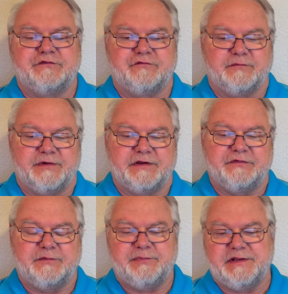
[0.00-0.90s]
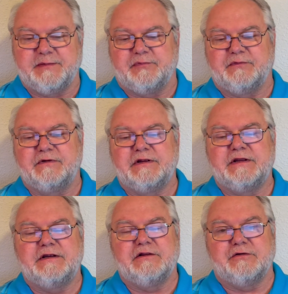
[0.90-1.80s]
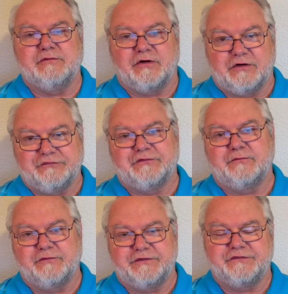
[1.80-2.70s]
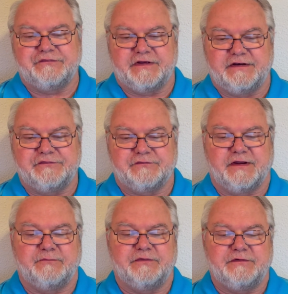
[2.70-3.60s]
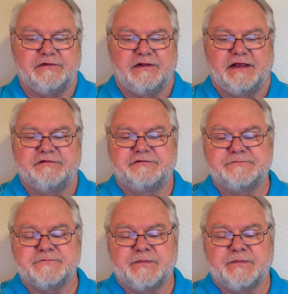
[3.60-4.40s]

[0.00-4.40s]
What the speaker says: from other people who also were dissatisfied with their life.